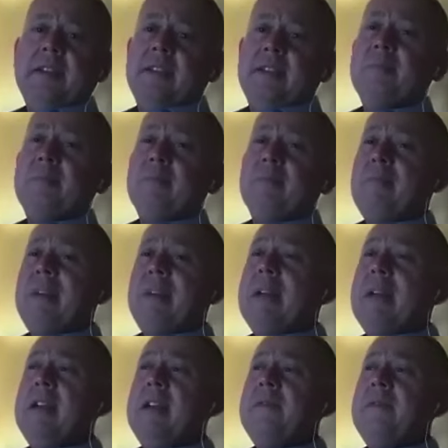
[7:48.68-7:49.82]
cases,
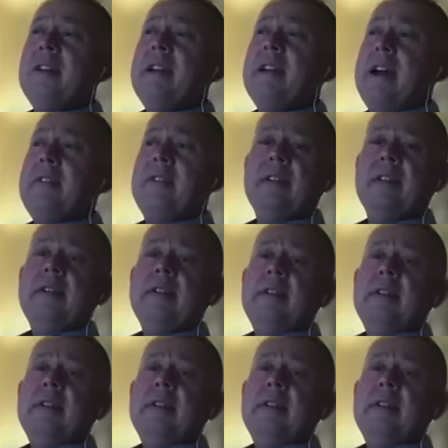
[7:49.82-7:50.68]
maybe even encountering